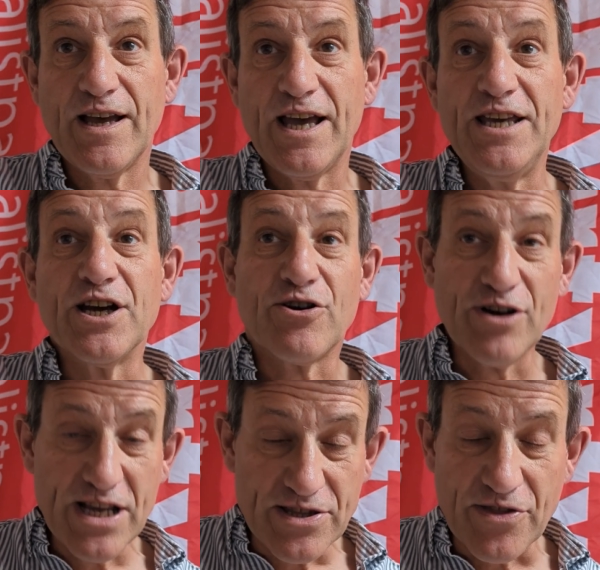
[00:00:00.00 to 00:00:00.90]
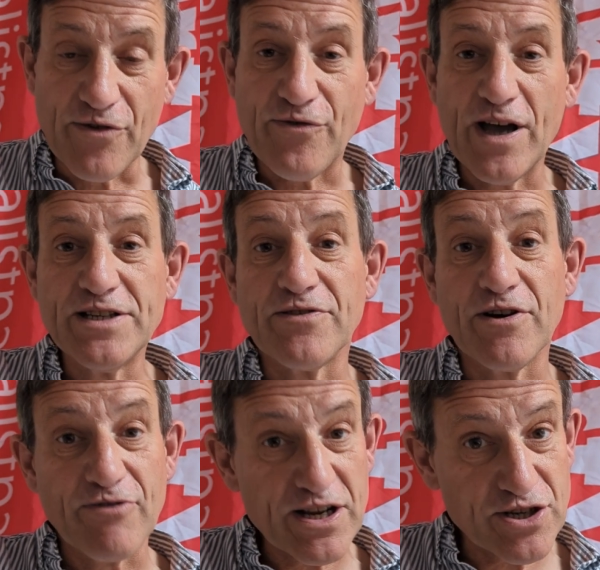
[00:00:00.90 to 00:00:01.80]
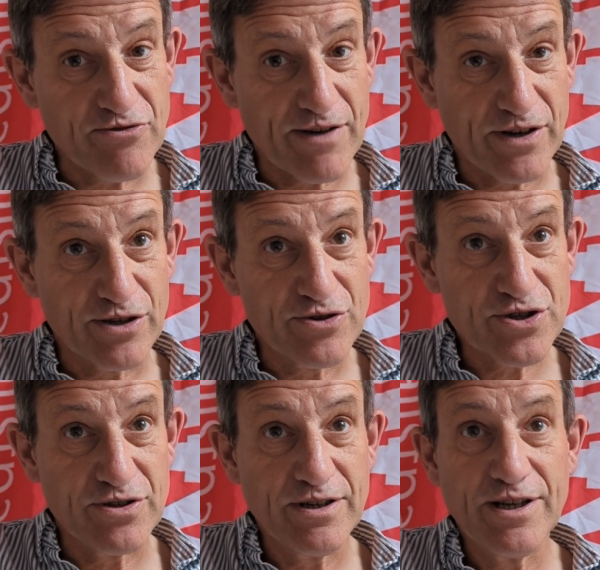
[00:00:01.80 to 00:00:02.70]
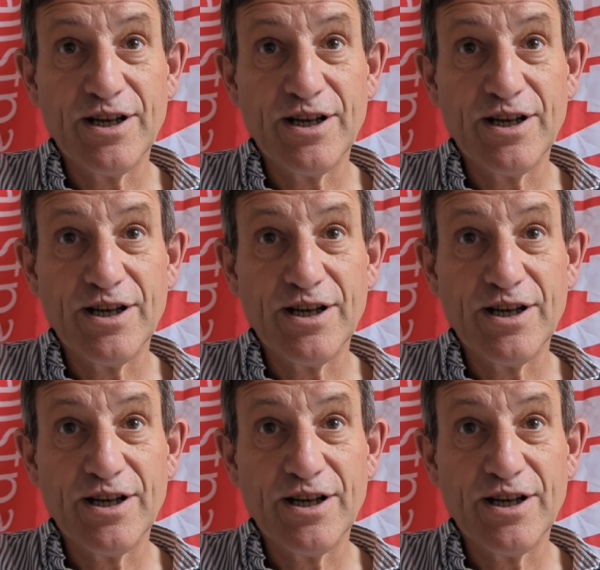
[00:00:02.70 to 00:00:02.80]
He agreed that the fate of the Russian Revolution